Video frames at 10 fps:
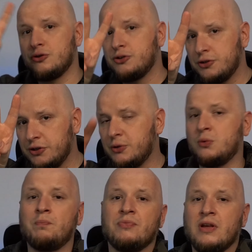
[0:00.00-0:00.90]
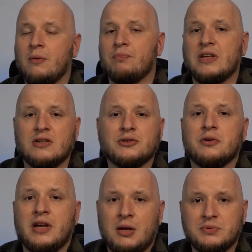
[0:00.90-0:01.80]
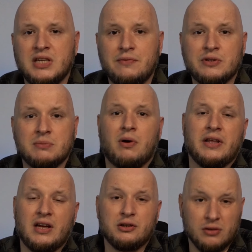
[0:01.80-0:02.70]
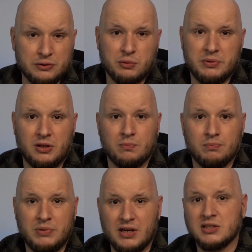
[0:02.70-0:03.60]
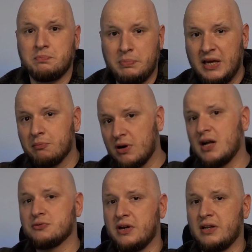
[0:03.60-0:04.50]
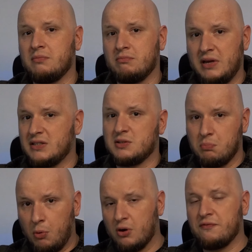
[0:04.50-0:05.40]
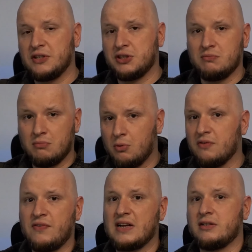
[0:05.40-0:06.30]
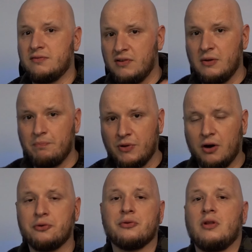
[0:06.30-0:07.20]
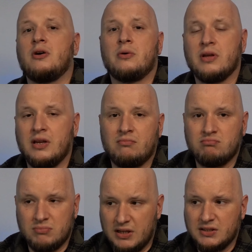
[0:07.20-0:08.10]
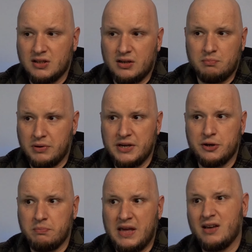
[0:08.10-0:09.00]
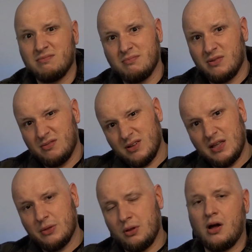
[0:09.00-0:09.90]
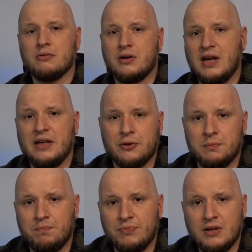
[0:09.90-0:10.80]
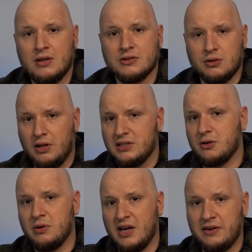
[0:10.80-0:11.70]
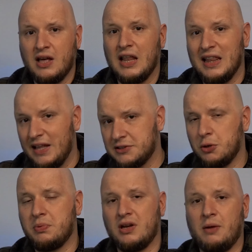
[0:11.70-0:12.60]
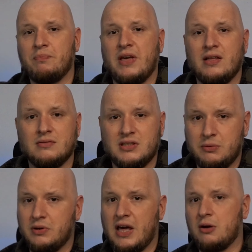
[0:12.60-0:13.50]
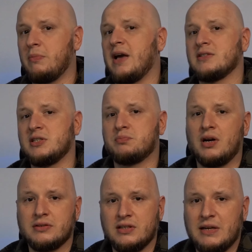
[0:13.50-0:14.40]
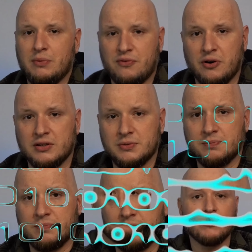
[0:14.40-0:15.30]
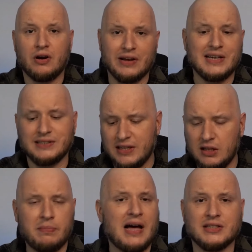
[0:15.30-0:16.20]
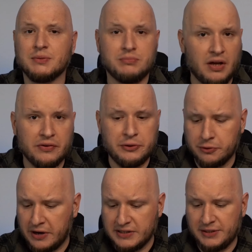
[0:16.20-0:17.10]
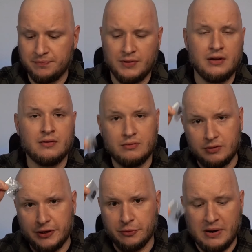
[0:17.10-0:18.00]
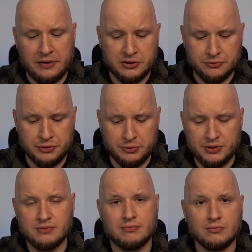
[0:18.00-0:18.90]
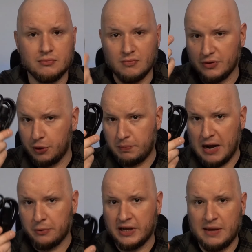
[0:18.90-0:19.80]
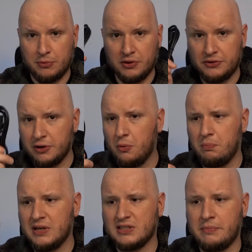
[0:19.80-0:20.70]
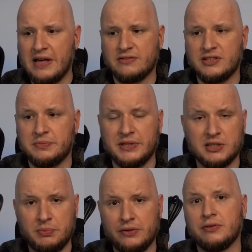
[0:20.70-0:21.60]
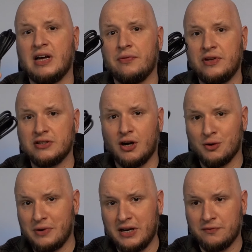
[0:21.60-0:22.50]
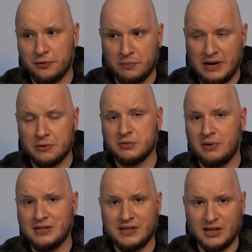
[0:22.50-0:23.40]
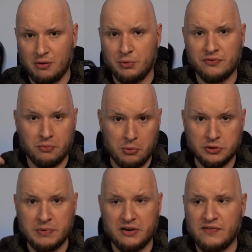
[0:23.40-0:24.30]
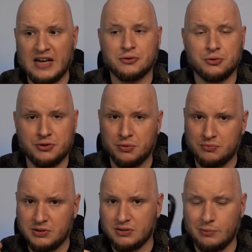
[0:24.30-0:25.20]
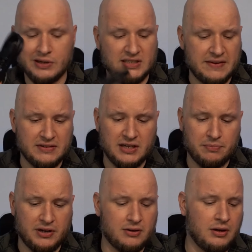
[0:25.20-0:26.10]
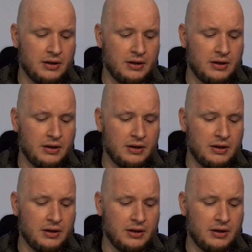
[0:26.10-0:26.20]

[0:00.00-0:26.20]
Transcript: Two, that's also going to help save you some money on your electric bill, because being bronze rated means it's more efficient, more effective under load, and isn't going to break your bank in the long run either. So let's go ahead, let's open it up and see what Enermax has brought to the table for us. Alrighty guys, in the box, nothing too crazy. Your mounting screws, your power cable, and don't mix and match these because believe it or not, these are rated for the power supplies they come with from most manufacturers. So just a quick safety tip there.